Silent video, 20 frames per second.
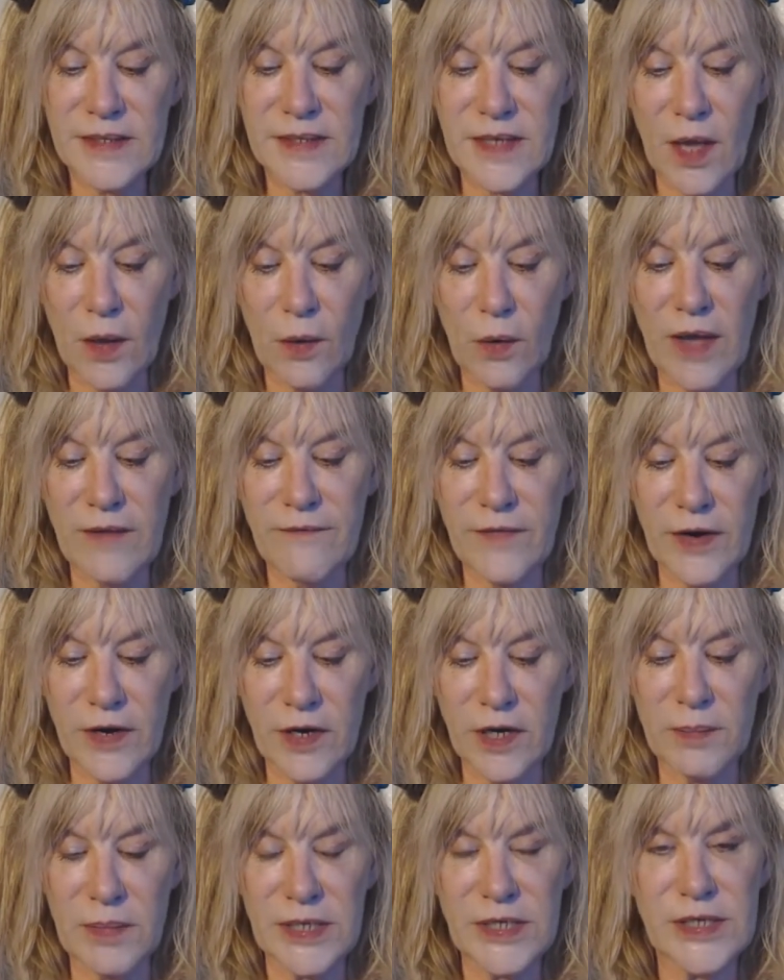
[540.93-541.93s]
So I
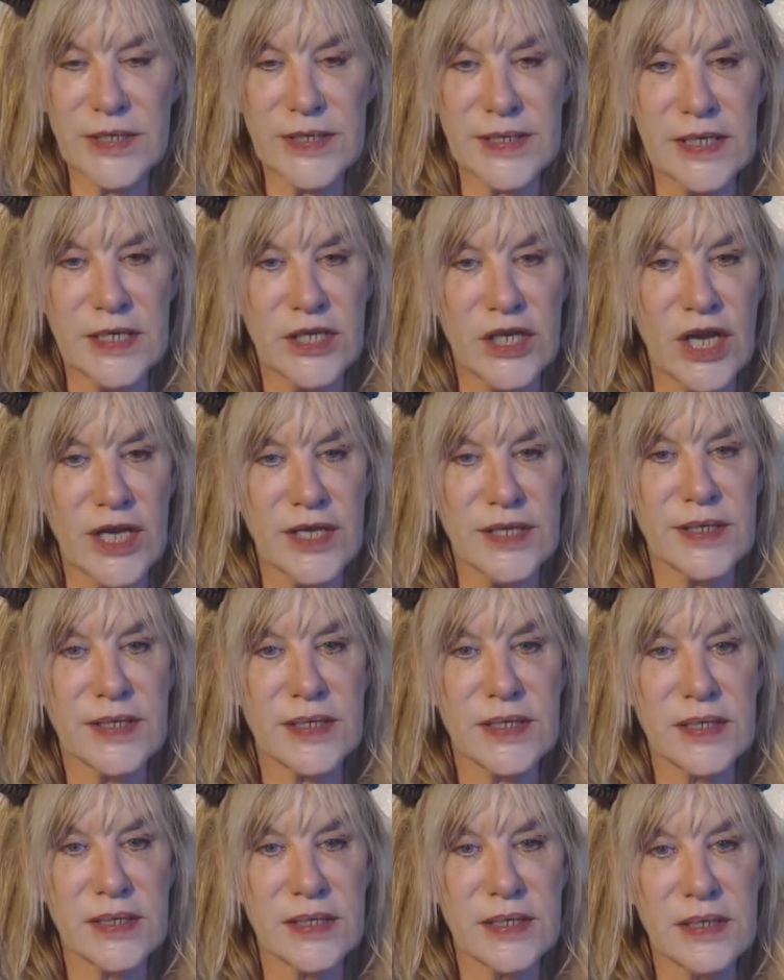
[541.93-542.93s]
very much
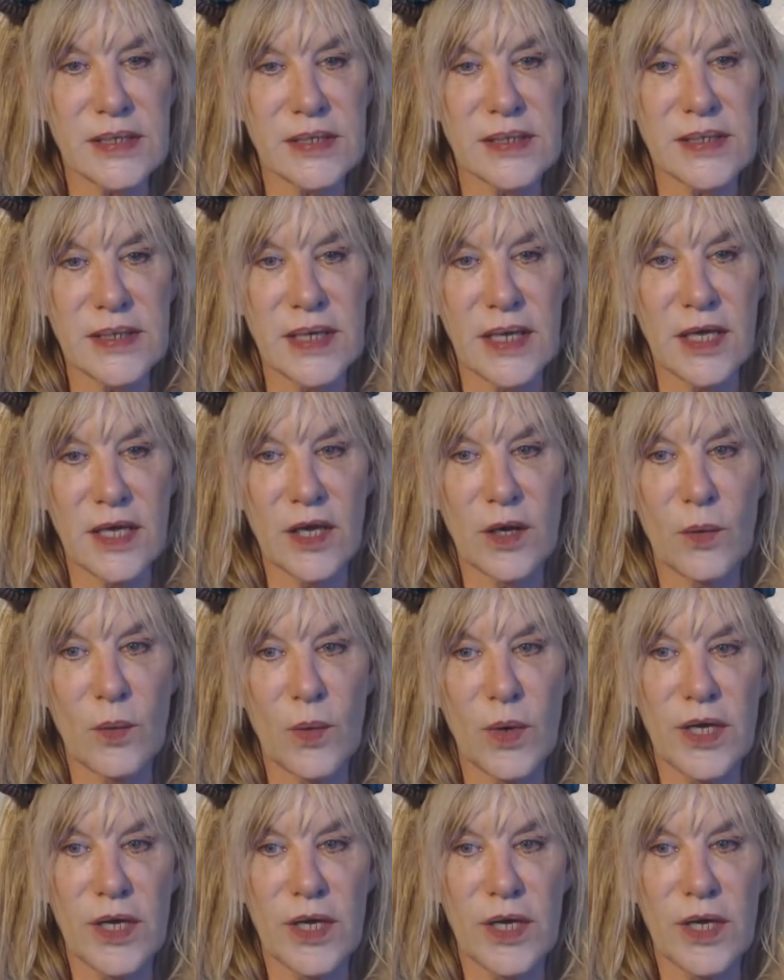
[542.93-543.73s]
suggest seeing